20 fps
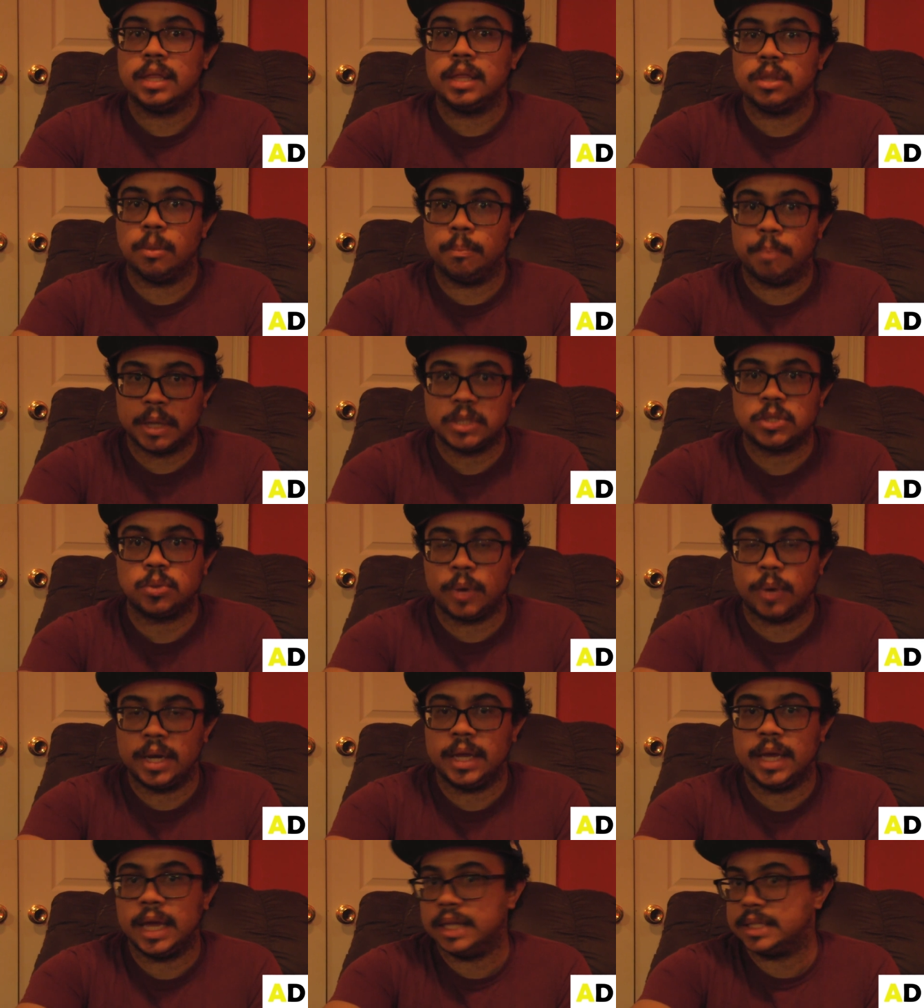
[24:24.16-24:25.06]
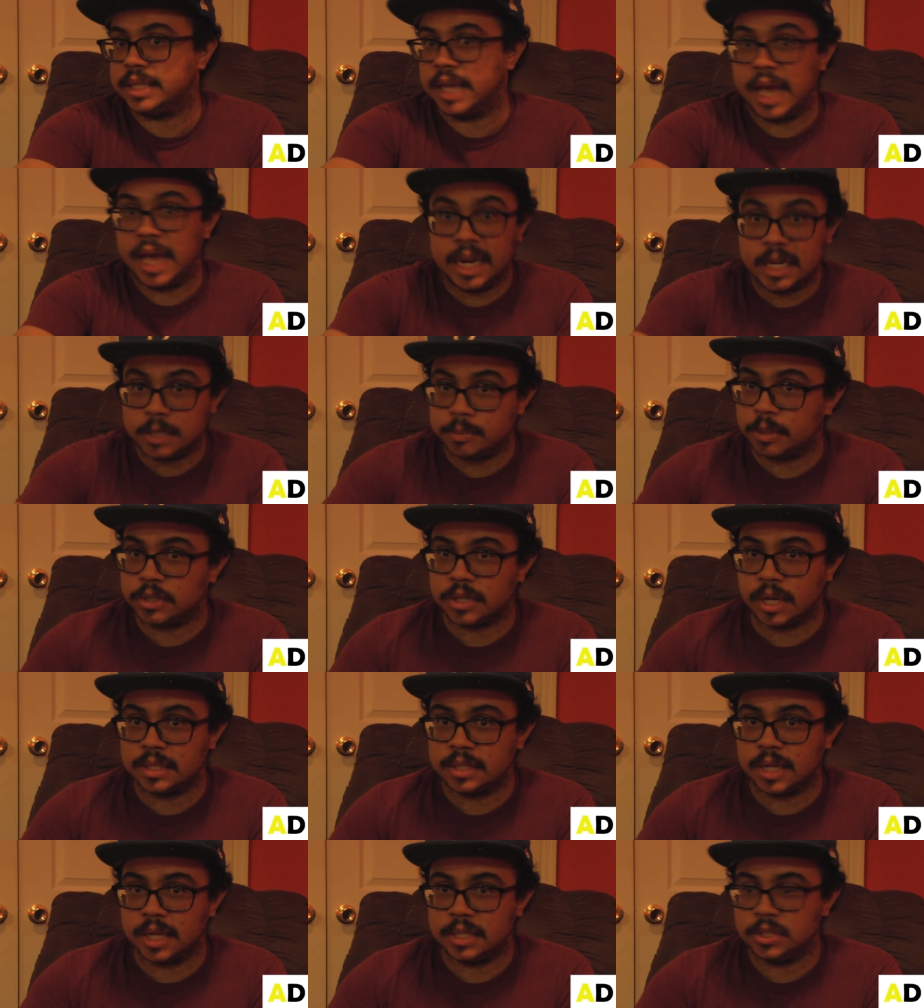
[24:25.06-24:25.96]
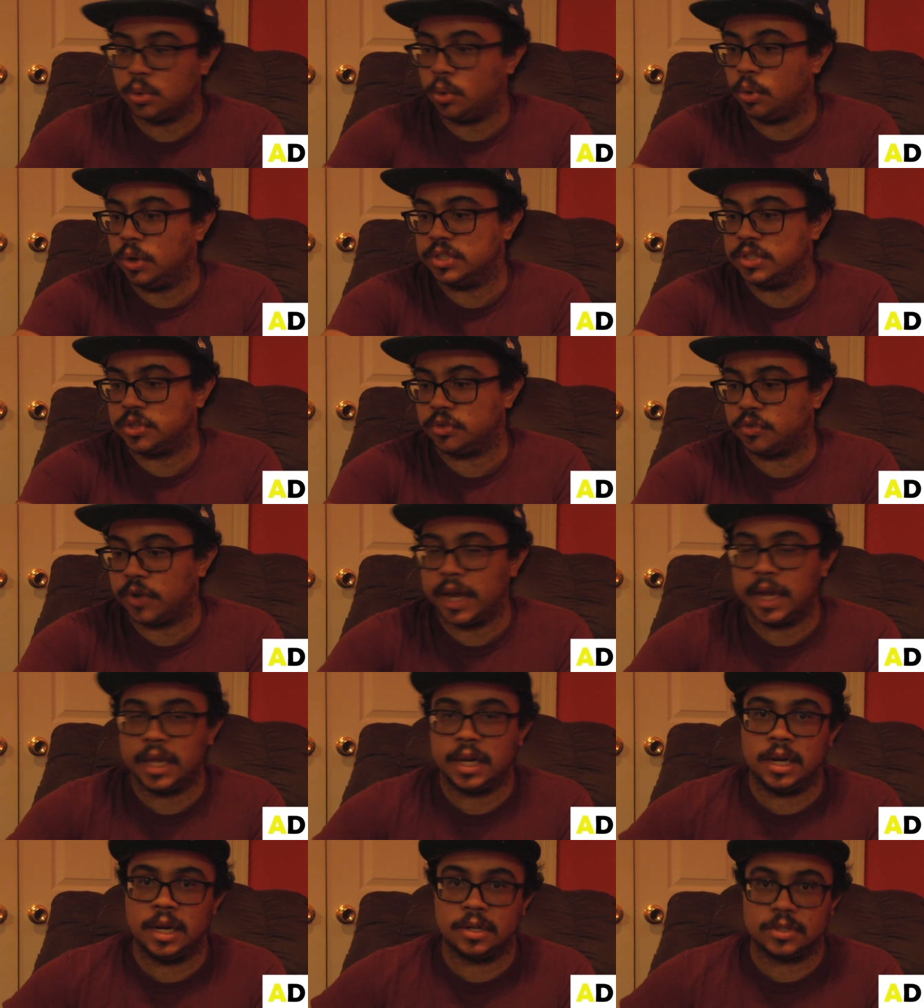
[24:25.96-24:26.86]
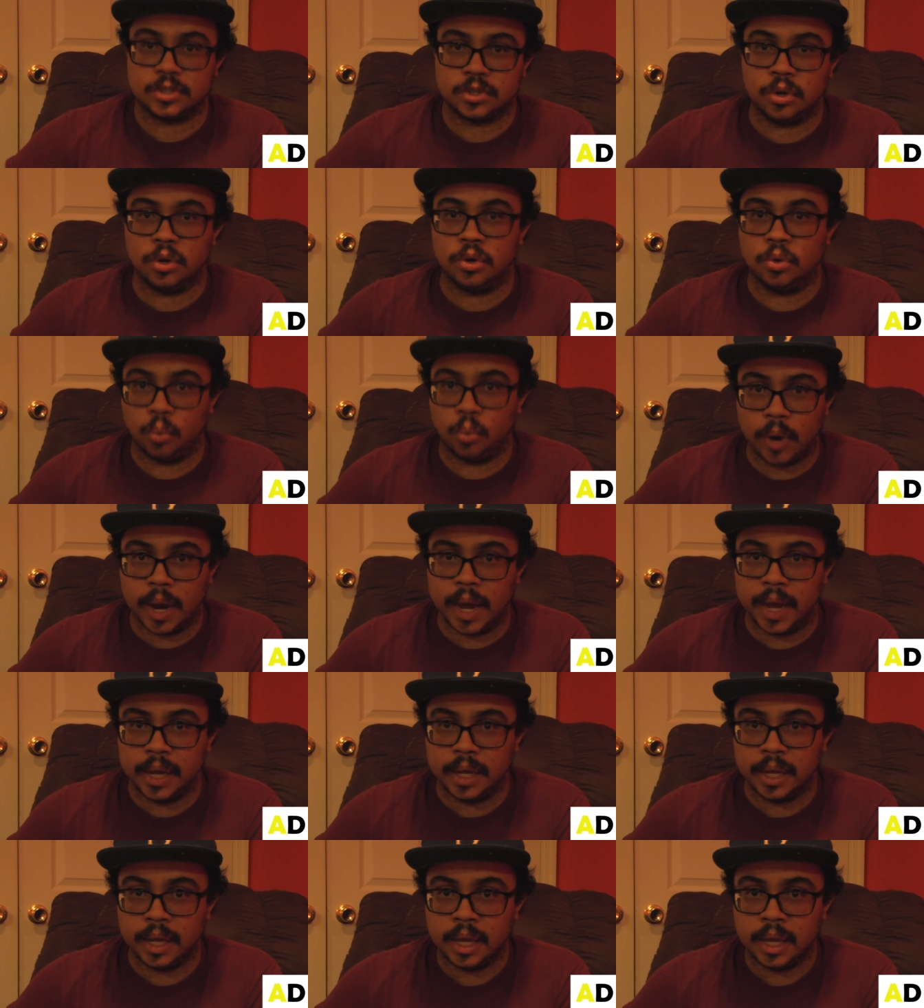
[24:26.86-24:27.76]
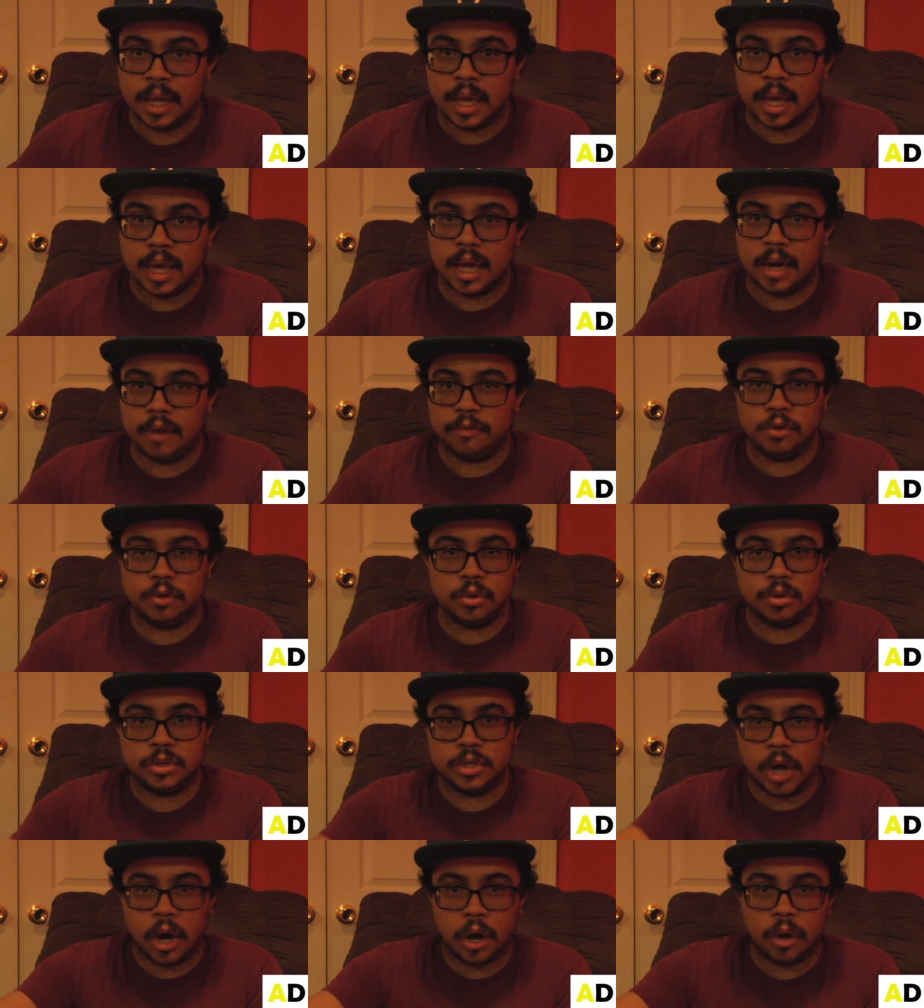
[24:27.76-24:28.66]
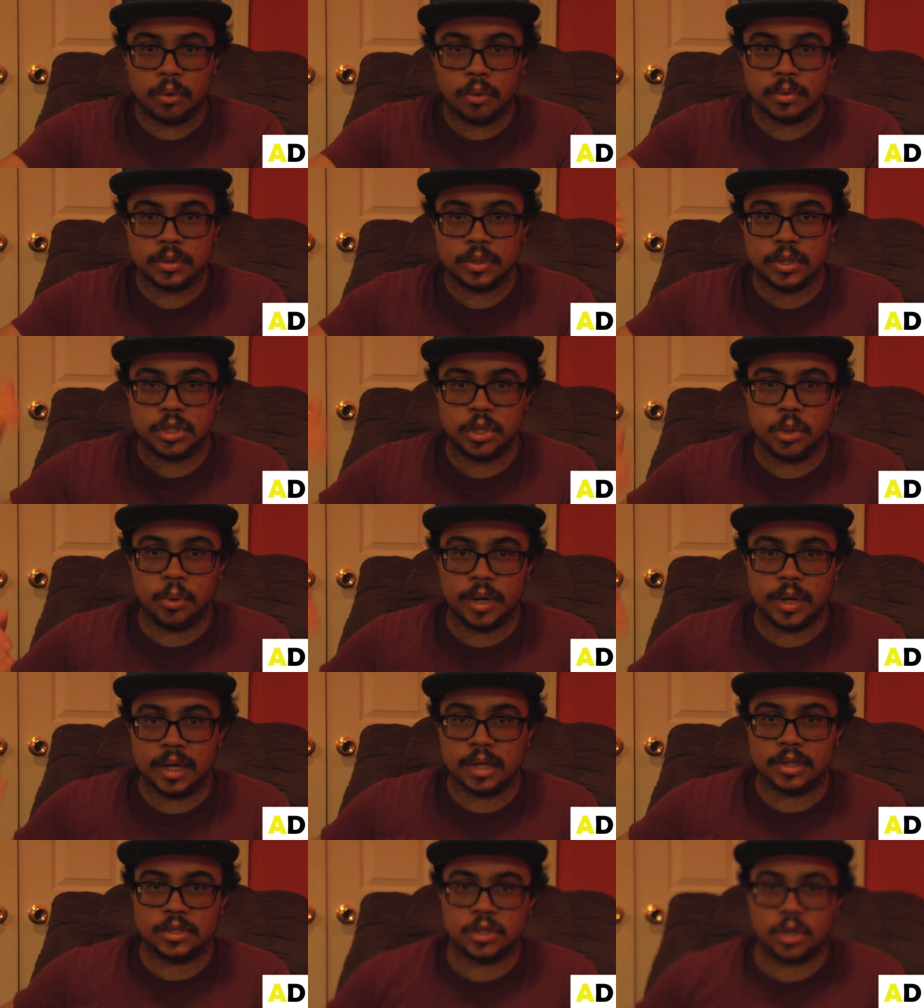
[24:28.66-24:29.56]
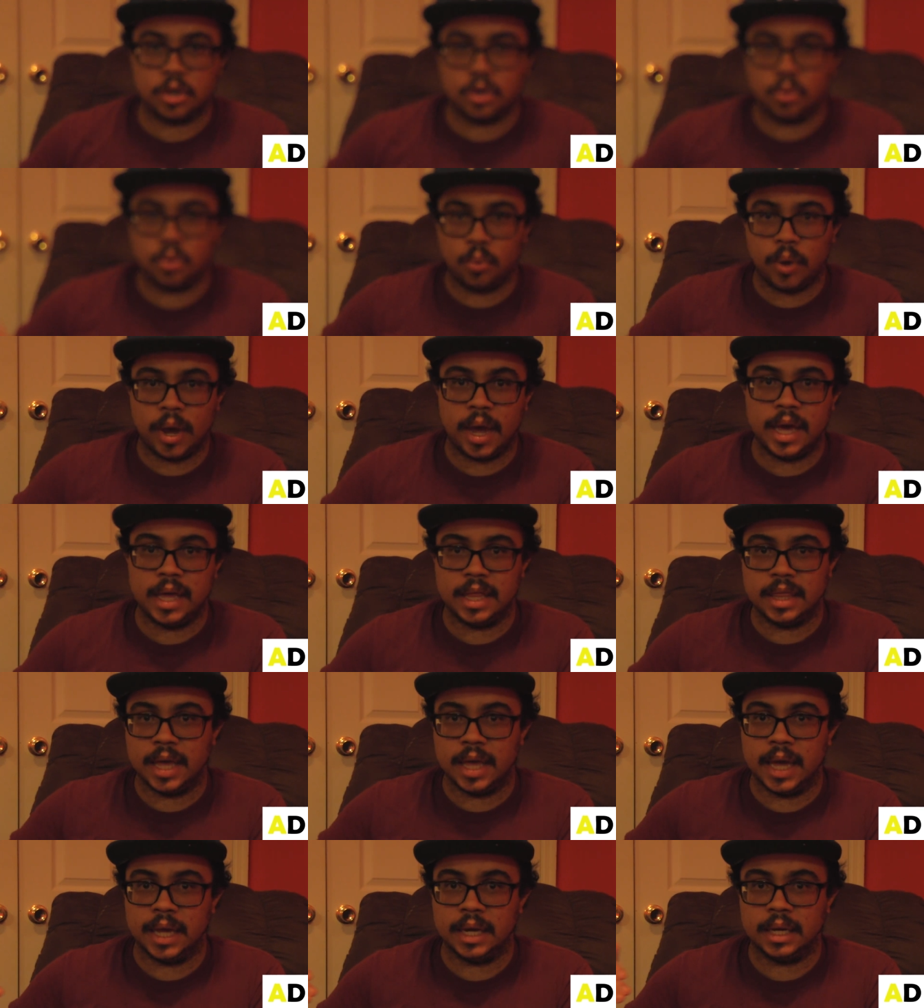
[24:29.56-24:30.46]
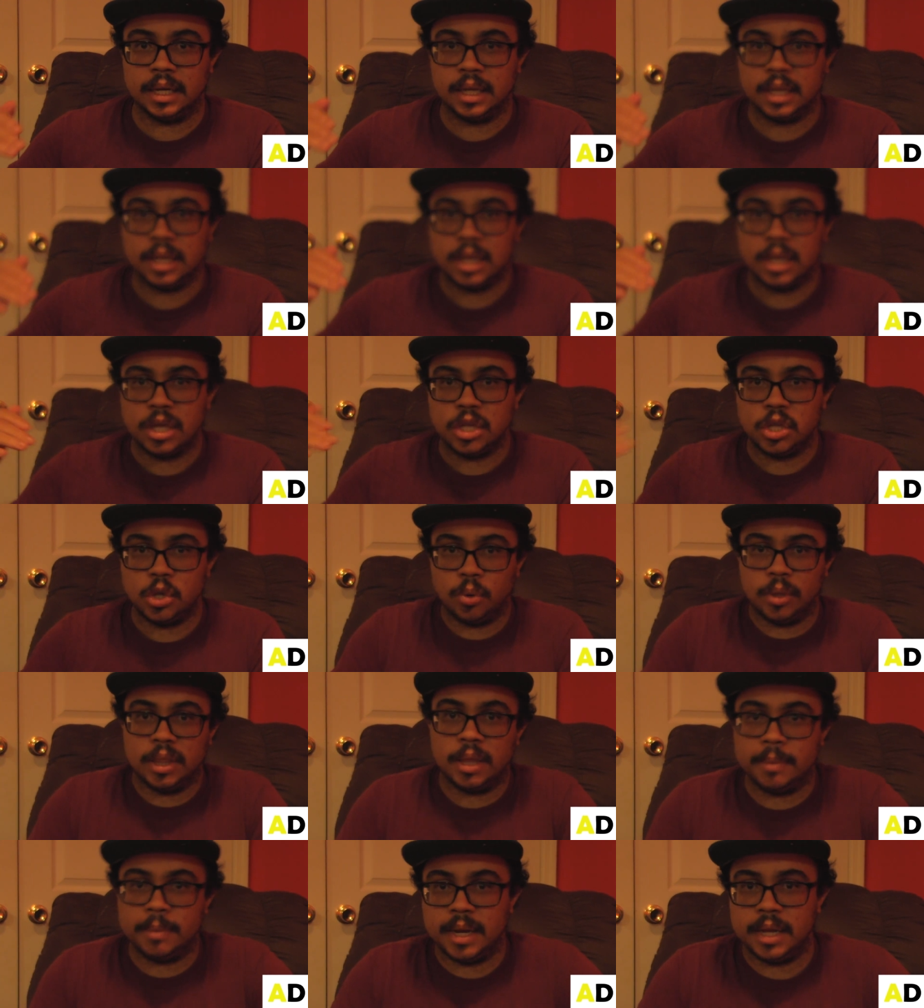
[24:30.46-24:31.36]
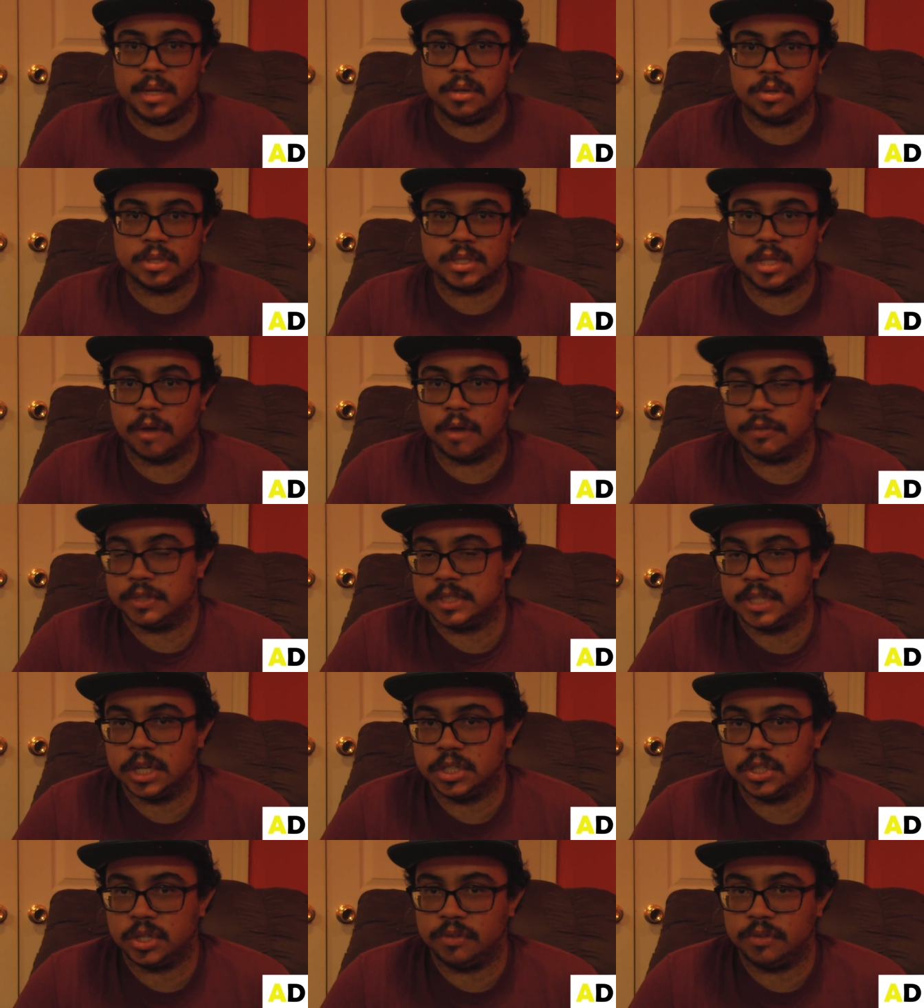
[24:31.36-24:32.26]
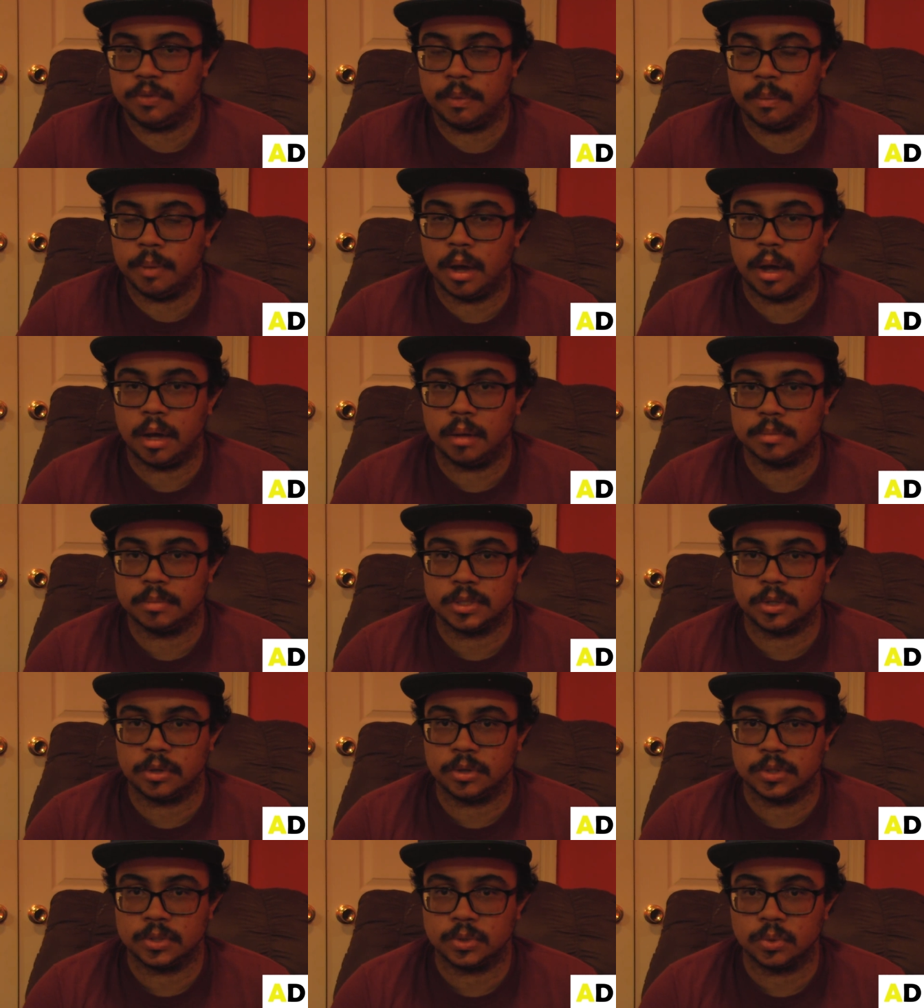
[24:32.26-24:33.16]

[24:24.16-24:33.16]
The best way to get into any specialized high school is to rank it in a certain way. And if you don't do it in a certain way, then you eliminate yourself essentially from certain